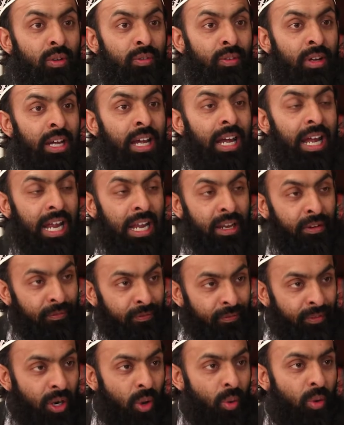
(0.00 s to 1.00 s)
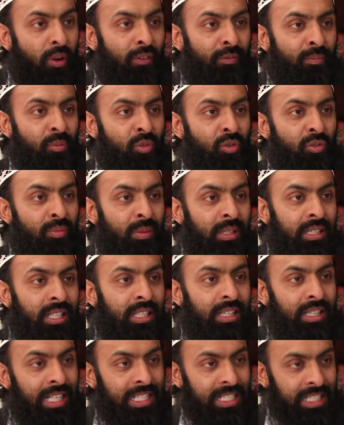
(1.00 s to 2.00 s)
of a flow of movement
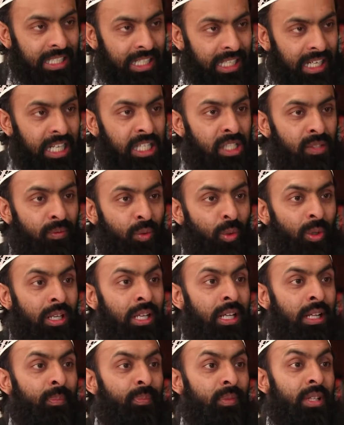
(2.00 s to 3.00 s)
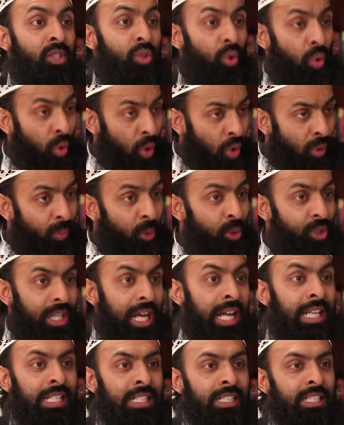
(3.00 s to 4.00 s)
that's graceful, that's almost
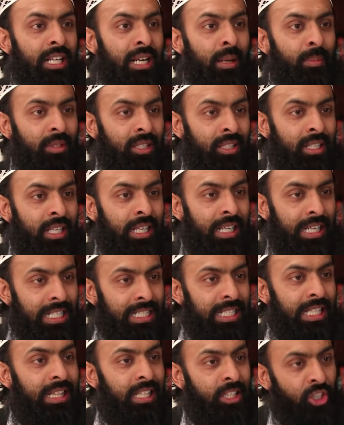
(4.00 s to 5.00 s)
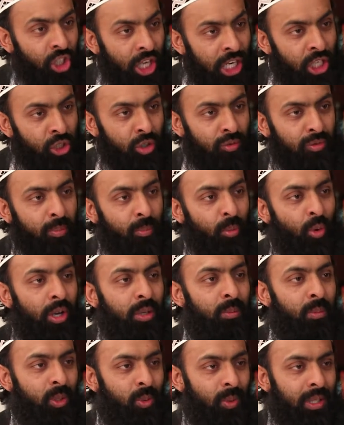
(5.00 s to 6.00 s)
uninterrupted, is at the change of a
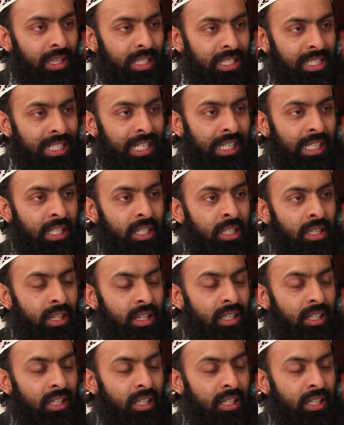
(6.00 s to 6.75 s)
point between the second